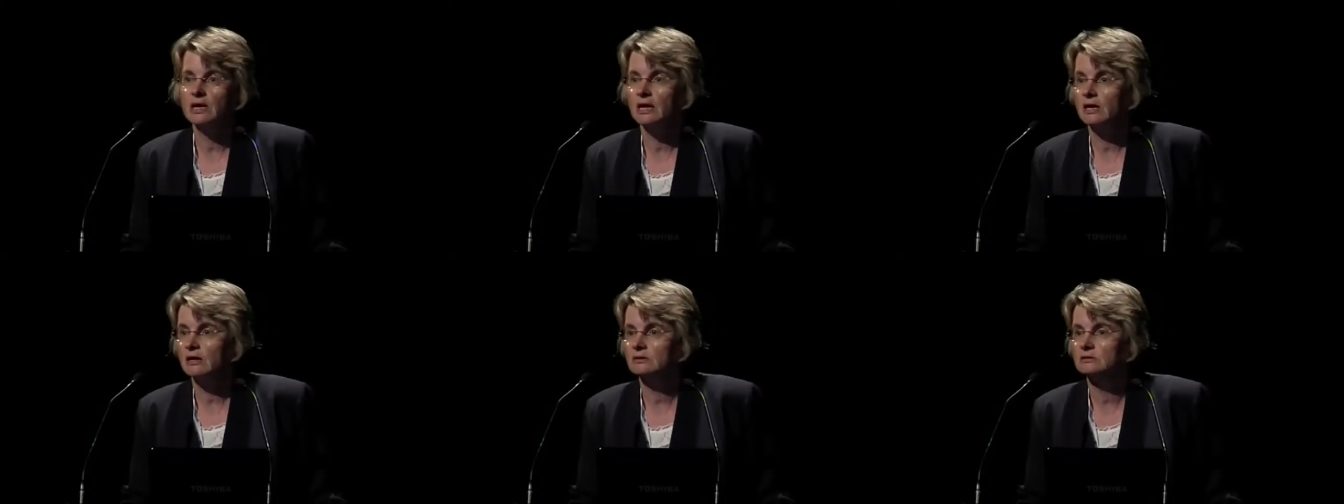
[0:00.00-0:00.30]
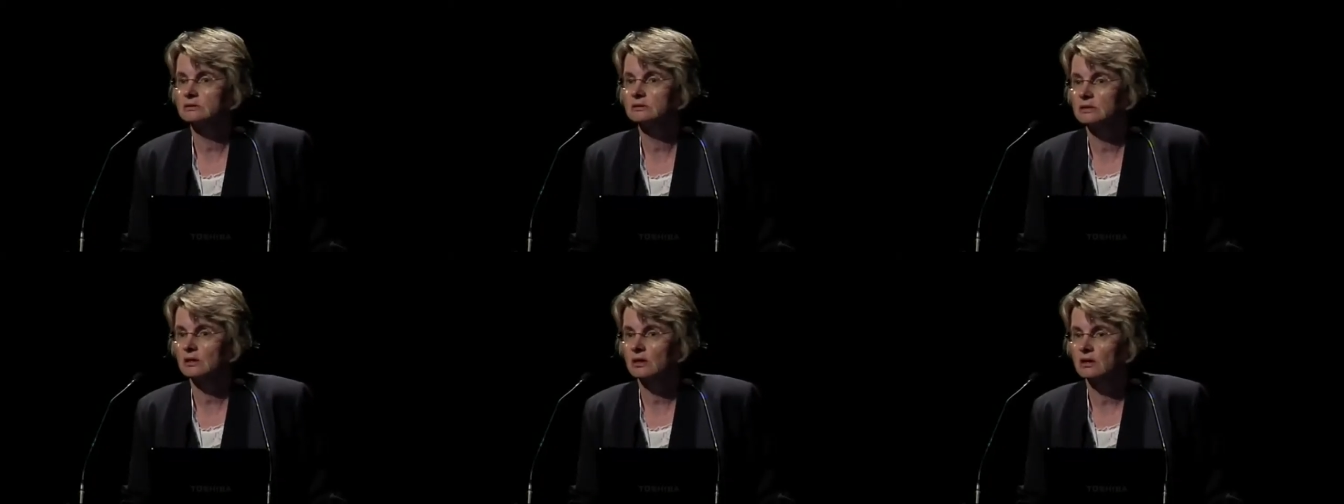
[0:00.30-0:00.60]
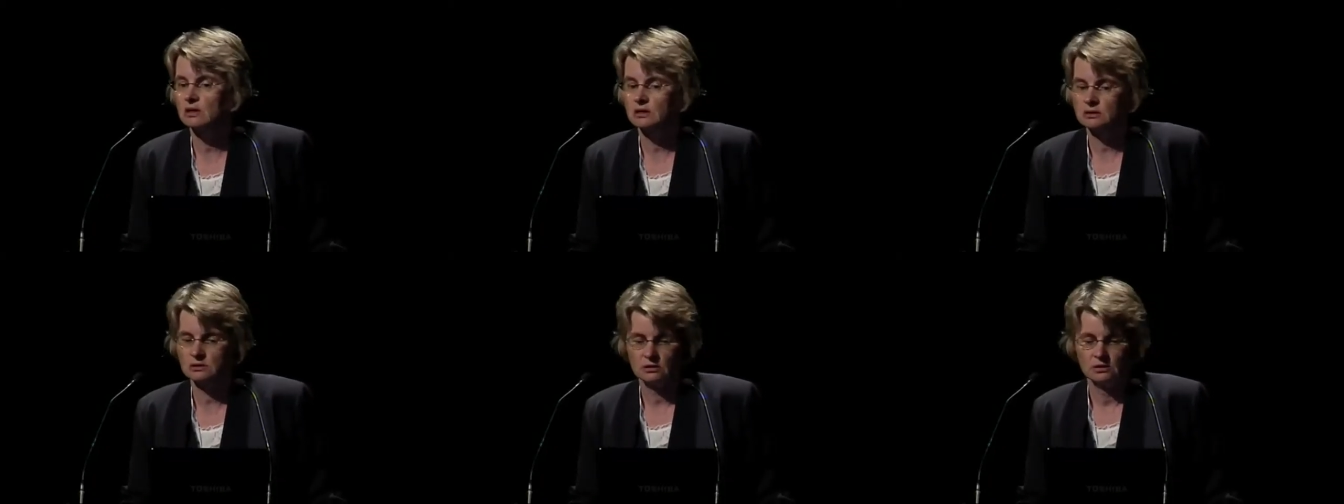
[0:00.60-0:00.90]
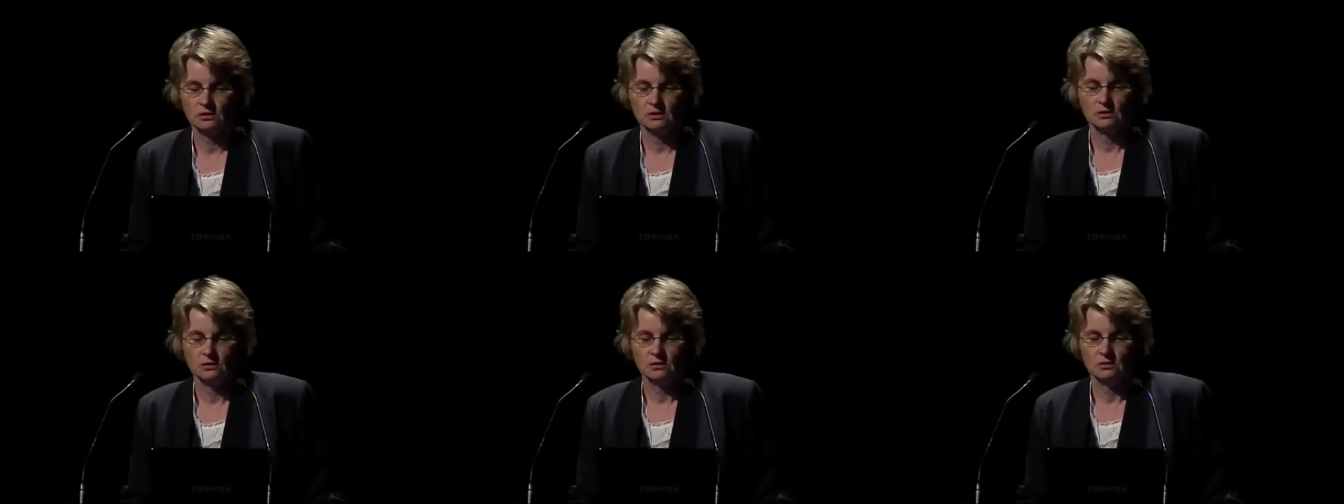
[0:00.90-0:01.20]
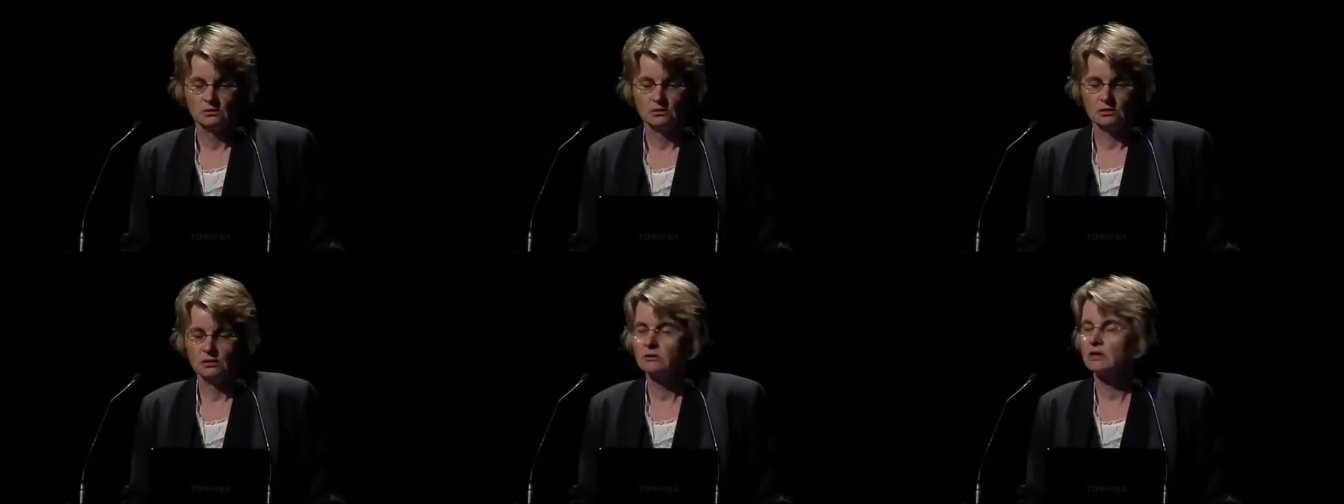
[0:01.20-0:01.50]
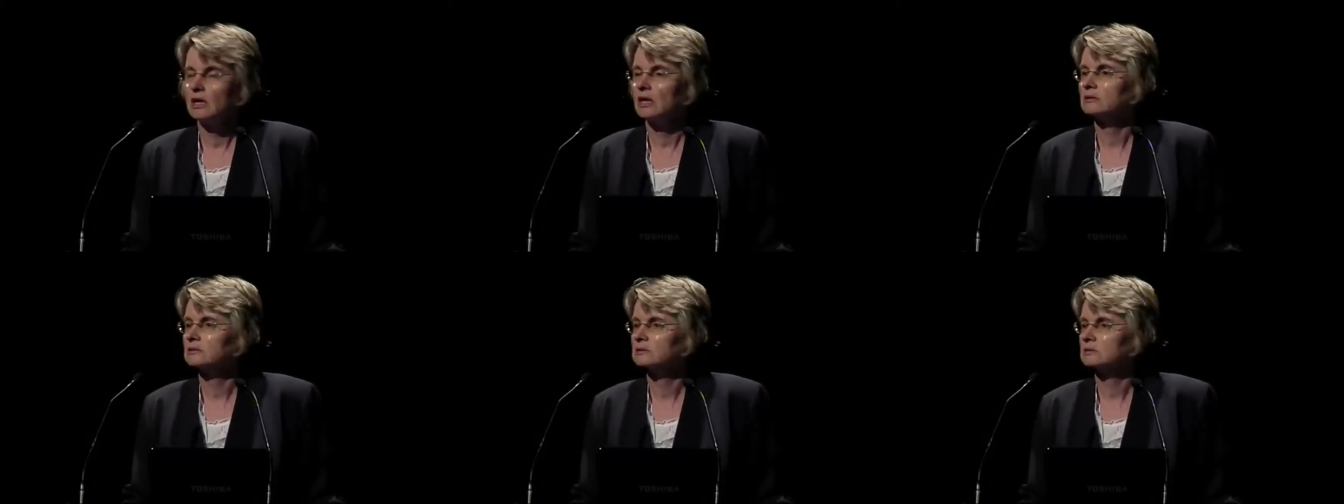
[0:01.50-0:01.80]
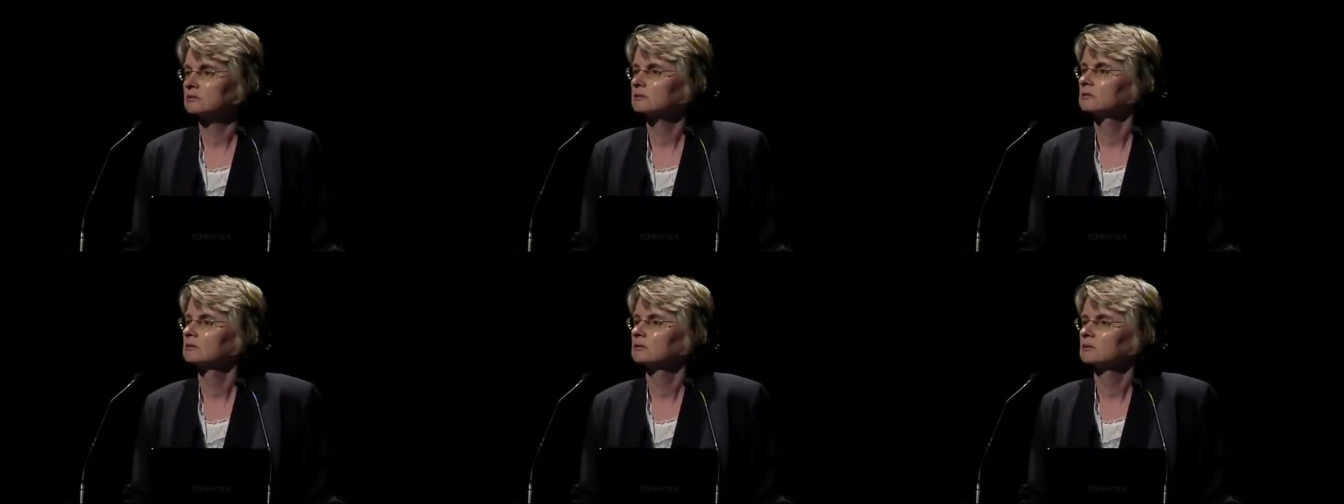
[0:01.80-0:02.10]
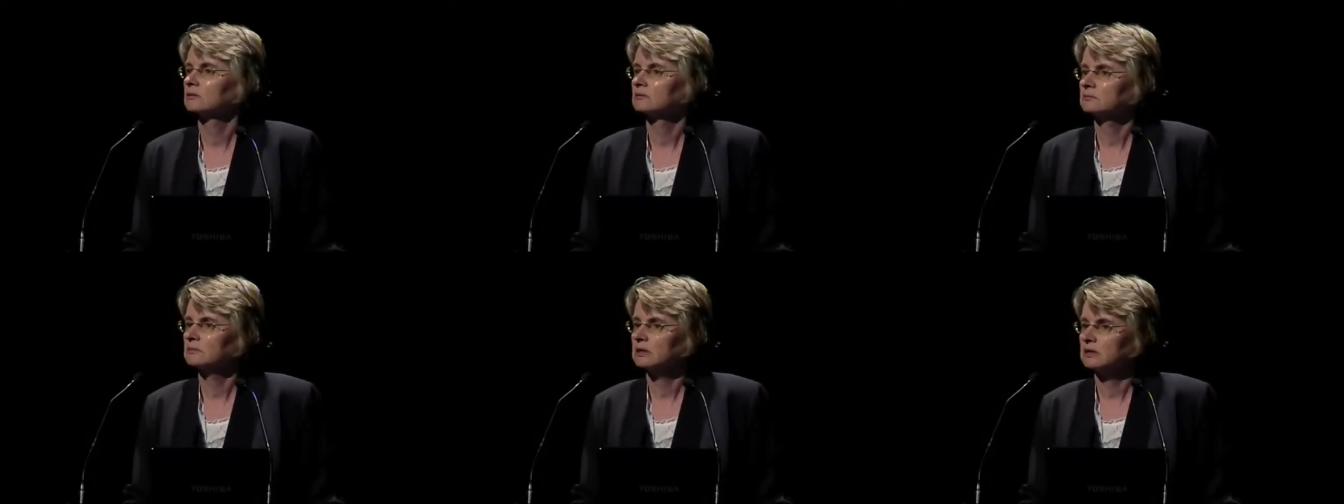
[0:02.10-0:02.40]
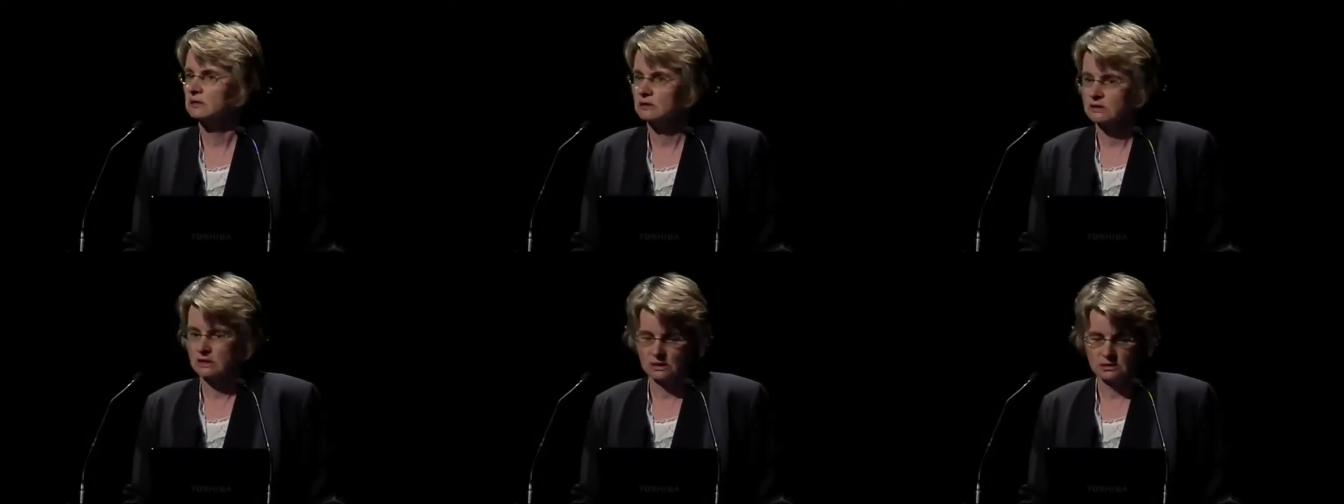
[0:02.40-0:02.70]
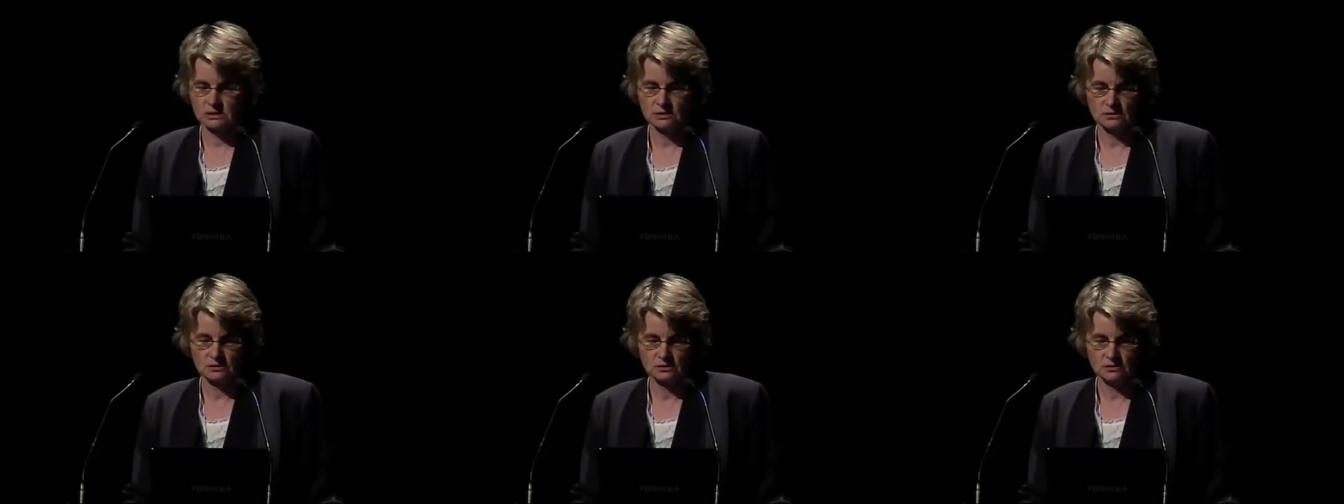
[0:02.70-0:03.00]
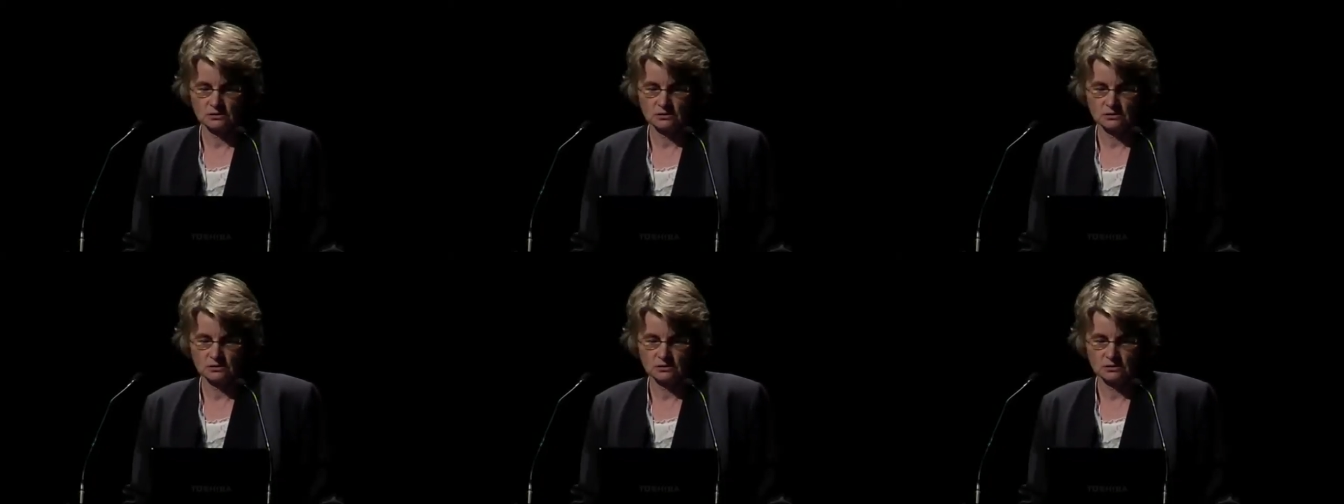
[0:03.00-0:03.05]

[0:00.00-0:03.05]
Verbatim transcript: outside, then that's metadata.